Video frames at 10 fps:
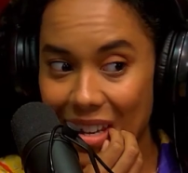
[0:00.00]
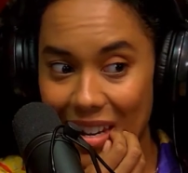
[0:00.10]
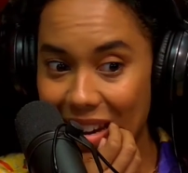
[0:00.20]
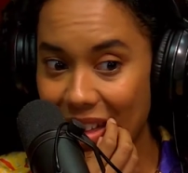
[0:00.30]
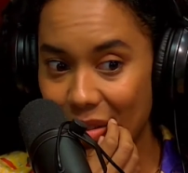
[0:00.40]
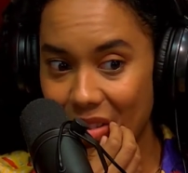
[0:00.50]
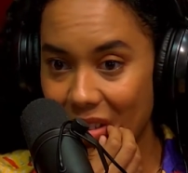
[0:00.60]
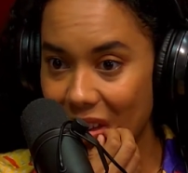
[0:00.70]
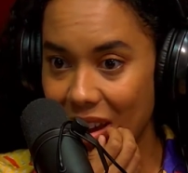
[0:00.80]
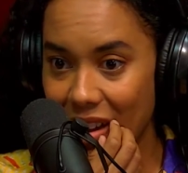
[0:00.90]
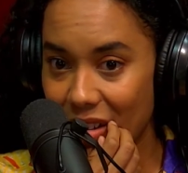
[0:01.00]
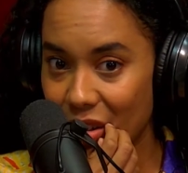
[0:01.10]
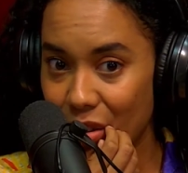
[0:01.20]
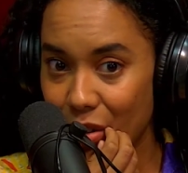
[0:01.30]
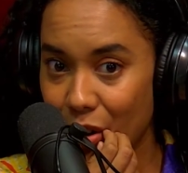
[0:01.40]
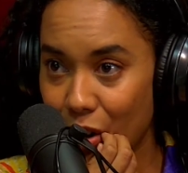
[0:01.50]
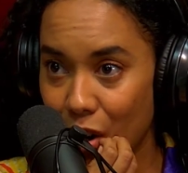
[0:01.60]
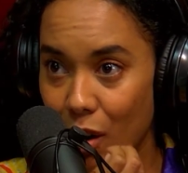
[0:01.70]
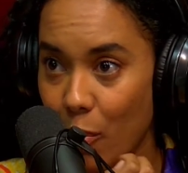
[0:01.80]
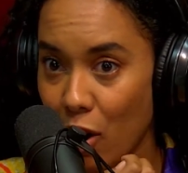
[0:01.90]
like another thing. They entered
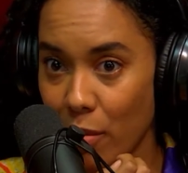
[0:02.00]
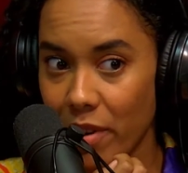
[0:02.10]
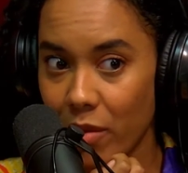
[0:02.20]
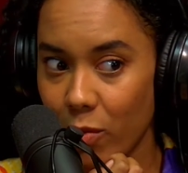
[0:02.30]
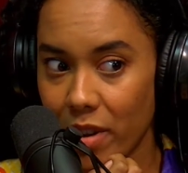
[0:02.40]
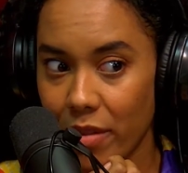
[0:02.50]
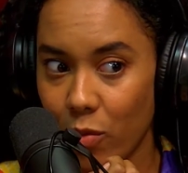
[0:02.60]
her apartment with